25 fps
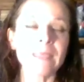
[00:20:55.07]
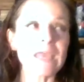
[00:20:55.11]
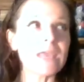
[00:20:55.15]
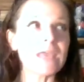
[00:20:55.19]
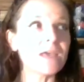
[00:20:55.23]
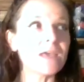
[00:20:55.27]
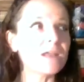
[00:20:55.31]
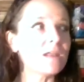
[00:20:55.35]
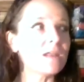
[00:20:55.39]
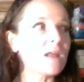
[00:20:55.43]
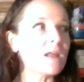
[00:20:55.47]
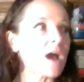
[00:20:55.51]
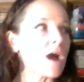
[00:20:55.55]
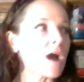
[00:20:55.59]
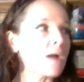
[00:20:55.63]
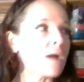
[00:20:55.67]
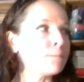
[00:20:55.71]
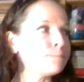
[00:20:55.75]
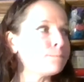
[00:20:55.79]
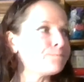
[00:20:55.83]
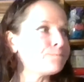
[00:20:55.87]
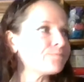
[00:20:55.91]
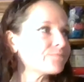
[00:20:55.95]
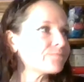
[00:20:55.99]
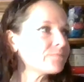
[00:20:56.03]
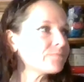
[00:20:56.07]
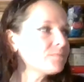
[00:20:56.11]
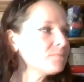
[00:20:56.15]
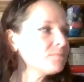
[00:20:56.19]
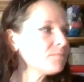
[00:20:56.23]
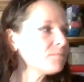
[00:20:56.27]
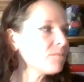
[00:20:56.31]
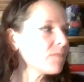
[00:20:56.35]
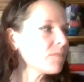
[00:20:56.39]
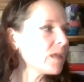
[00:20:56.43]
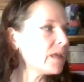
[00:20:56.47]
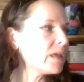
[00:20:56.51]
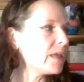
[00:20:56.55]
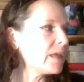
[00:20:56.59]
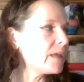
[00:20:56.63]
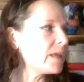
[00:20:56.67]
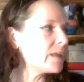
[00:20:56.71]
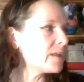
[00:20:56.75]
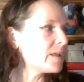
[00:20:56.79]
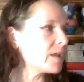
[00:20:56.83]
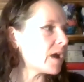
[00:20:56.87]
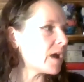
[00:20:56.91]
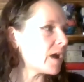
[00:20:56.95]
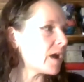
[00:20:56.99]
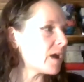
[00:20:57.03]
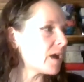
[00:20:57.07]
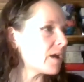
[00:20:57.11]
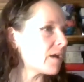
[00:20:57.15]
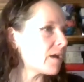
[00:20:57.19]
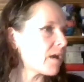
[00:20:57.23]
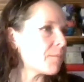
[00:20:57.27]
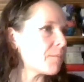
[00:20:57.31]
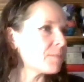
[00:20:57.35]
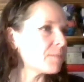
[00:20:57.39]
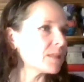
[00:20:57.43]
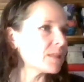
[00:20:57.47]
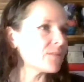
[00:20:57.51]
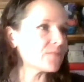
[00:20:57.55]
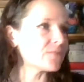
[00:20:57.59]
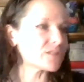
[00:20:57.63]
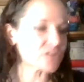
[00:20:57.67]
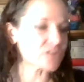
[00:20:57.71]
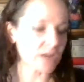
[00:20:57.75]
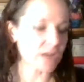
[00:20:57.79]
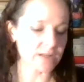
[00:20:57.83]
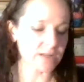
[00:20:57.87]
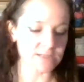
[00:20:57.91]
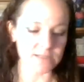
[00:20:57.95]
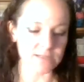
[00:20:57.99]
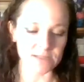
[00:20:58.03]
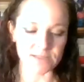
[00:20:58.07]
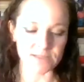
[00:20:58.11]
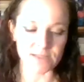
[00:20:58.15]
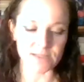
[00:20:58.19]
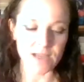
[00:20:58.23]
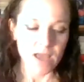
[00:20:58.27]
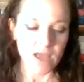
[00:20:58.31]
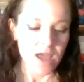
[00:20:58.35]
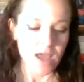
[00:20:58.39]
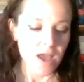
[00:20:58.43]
in I believe it's Genesis.